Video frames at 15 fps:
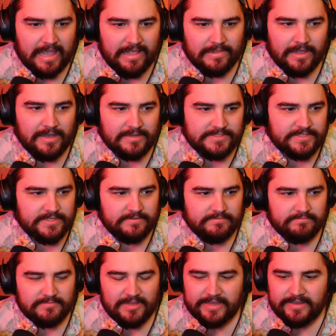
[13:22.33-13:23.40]
I lost.
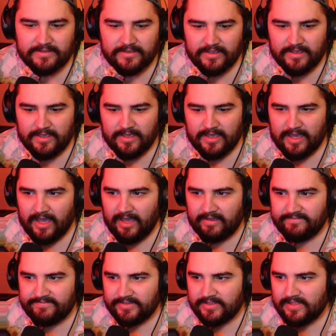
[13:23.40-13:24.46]
Like,
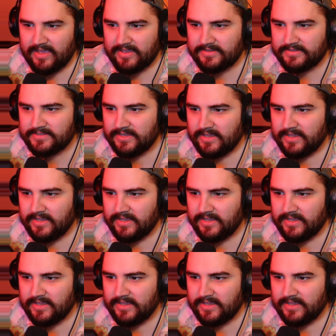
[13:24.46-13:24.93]
I feel like